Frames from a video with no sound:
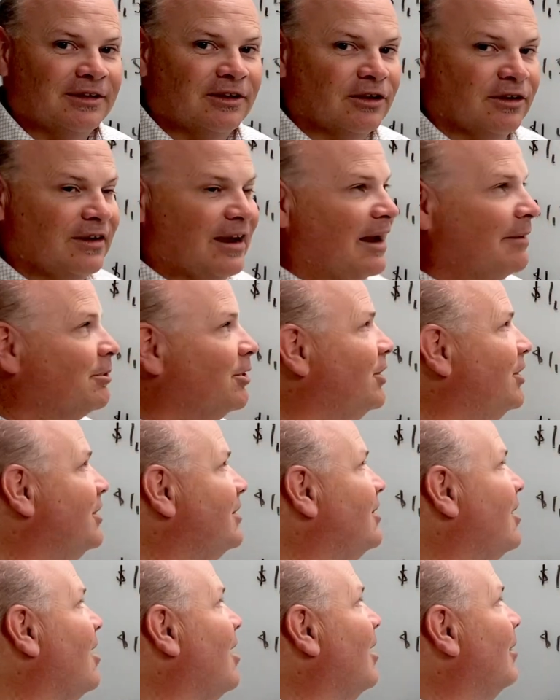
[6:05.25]
Neighborhood
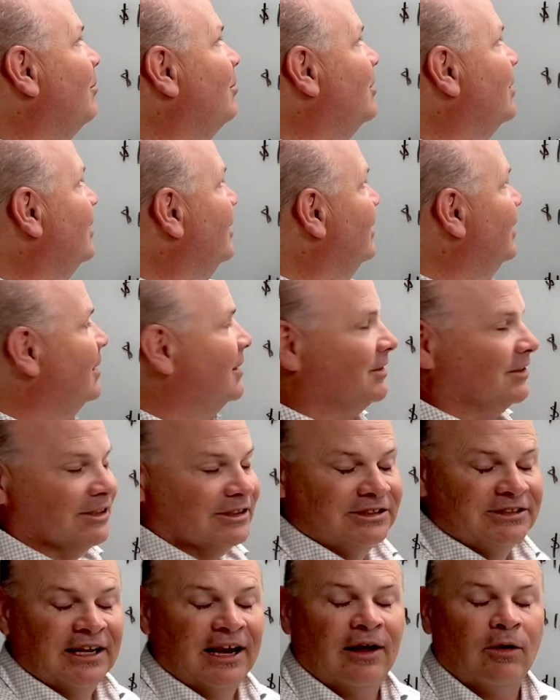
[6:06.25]
comp
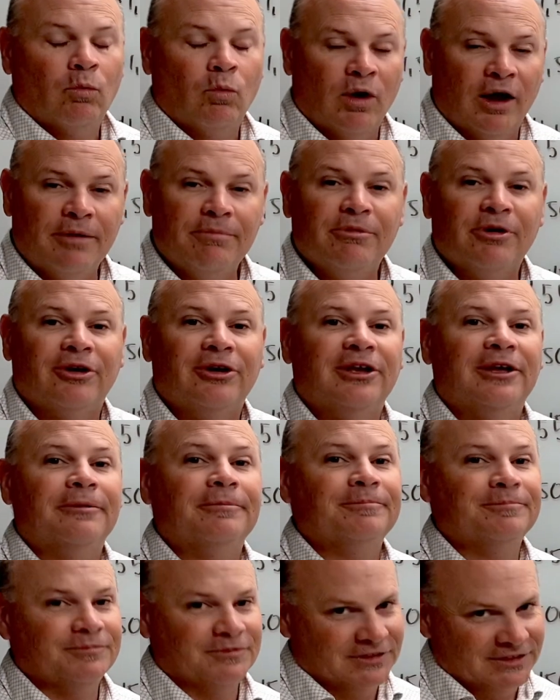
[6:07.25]
listed at
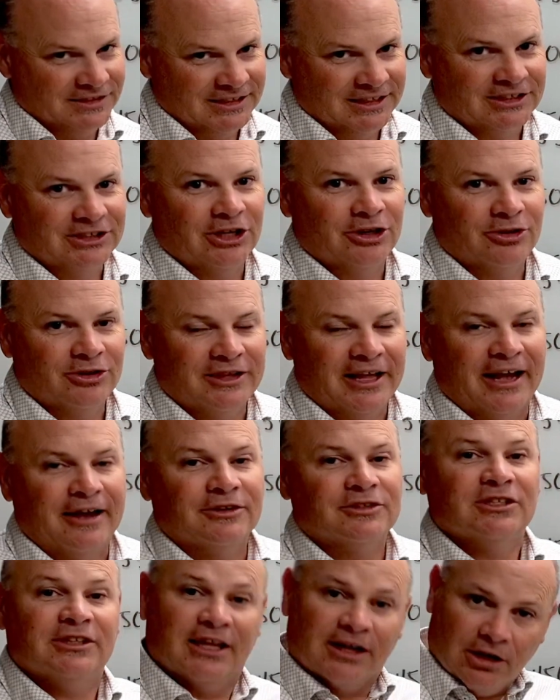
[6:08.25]

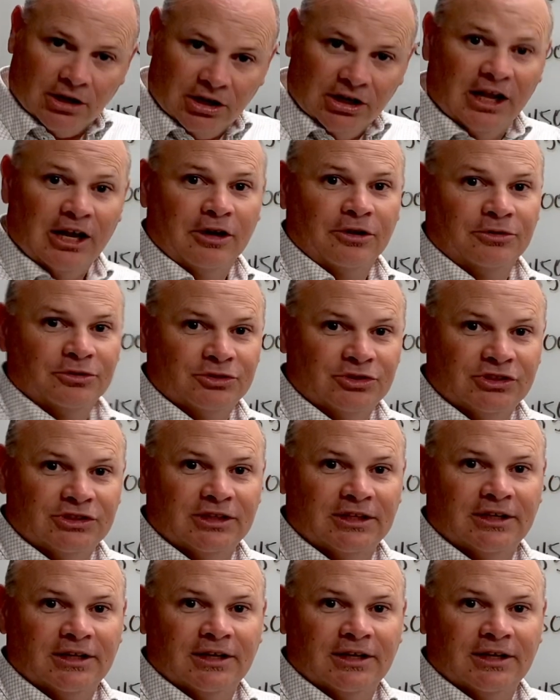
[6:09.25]
$1,600,000 that closed